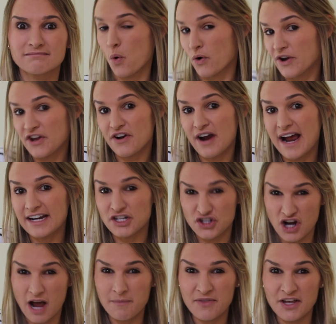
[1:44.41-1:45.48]
Or you're at a
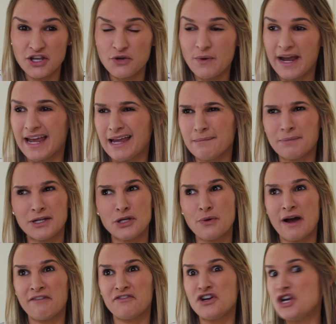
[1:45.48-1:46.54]
job that you hate, but you
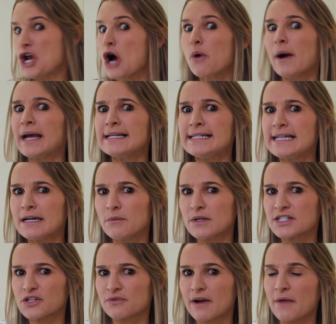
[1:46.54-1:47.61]
have no idea
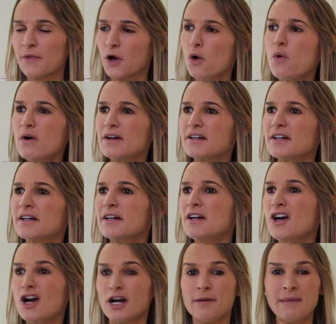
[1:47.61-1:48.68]
what's around the corner,
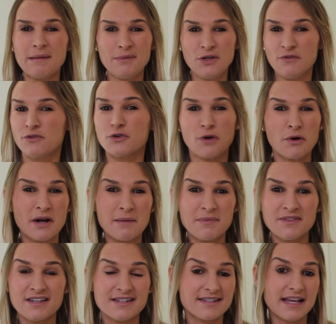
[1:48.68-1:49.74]
or maybe you've grown
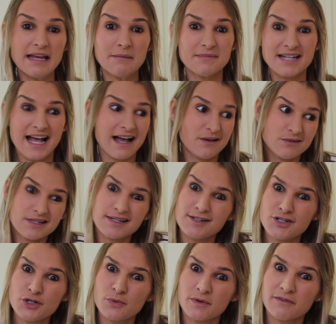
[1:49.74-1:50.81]
up in the same town
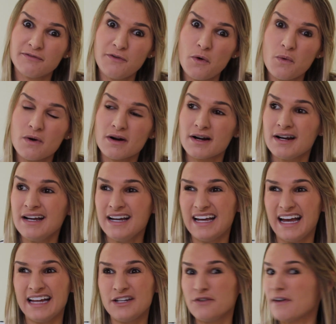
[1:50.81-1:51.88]
since you were four,
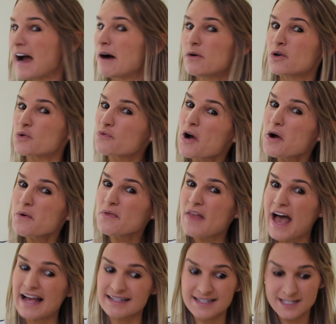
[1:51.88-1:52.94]
and you've outgrown
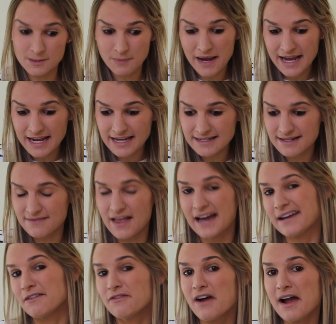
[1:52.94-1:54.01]
that space and
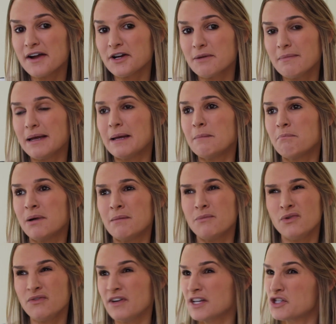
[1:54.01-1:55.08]
that environment, but
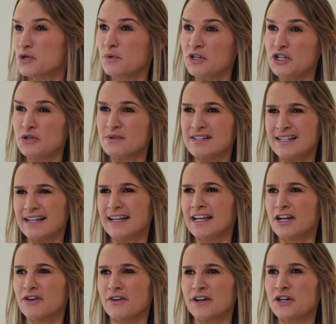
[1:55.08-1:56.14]
moving to a new
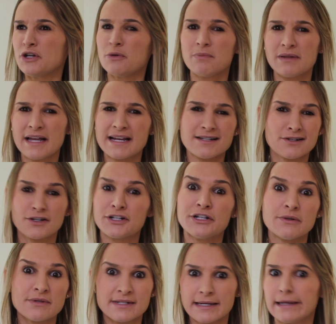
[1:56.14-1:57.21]
city or a new place or a
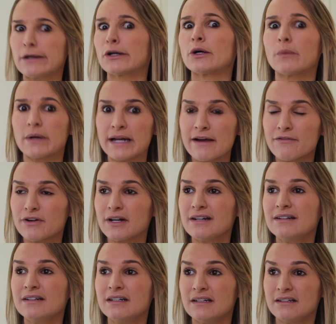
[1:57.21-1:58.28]
new state or whatever,